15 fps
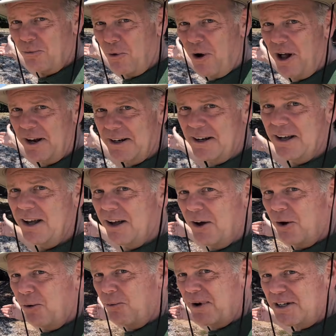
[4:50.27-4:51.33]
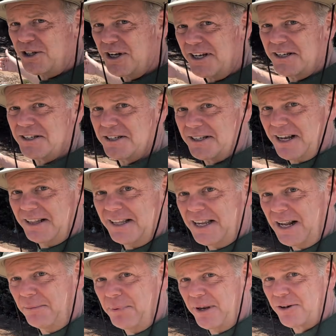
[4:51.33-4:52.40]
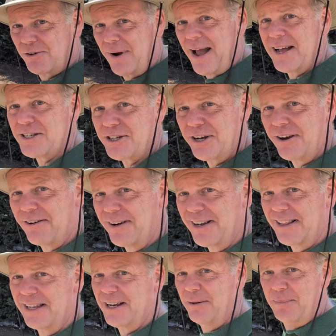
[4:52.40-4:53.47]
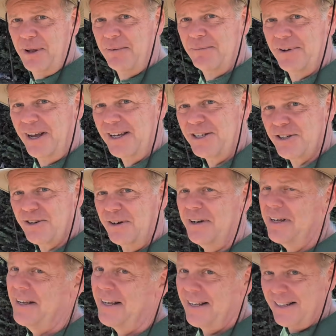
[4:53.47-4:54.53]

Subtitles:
1, which is a little bit grassier and a little bit nicer,